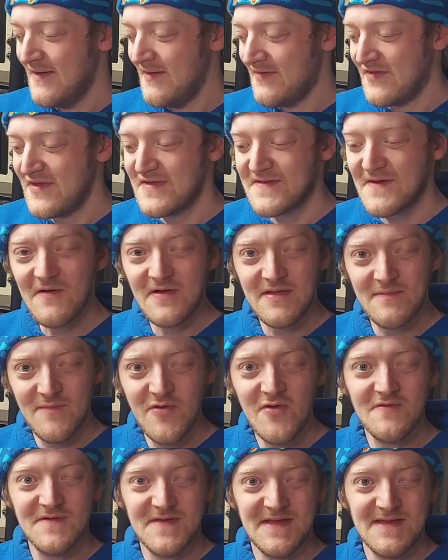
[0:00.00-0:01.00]
The Atari
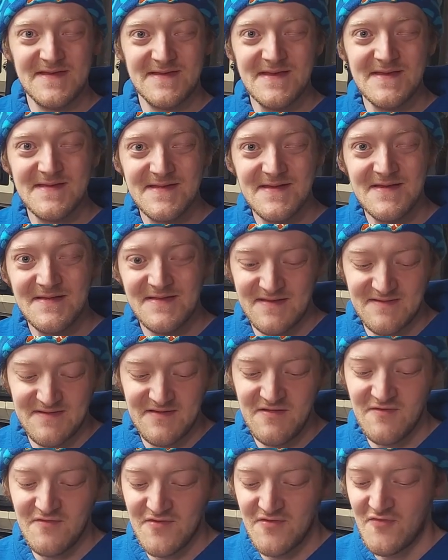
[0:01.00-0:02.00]
computers existed and
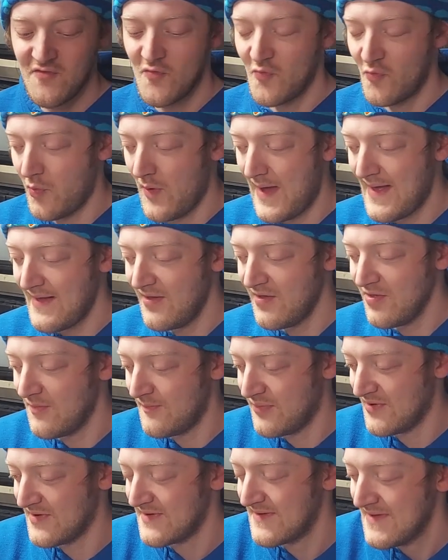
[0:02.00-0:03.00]
continued to do well,
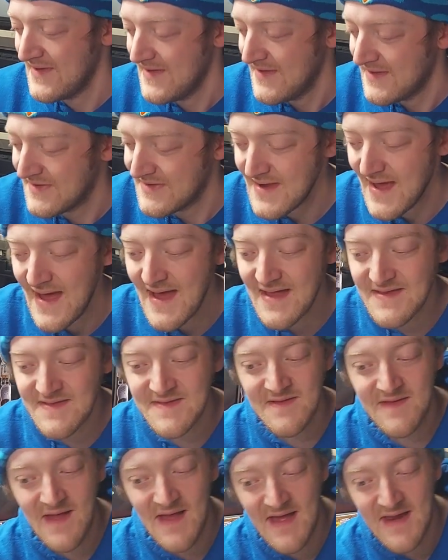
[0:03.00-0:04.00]
but not
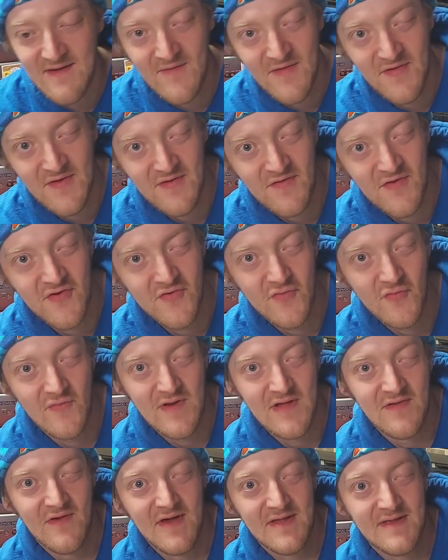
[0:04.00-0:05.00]
to kind of, I think, the
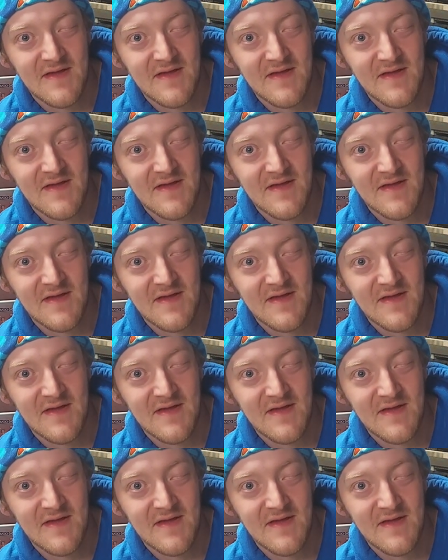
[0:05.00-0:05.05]
degree that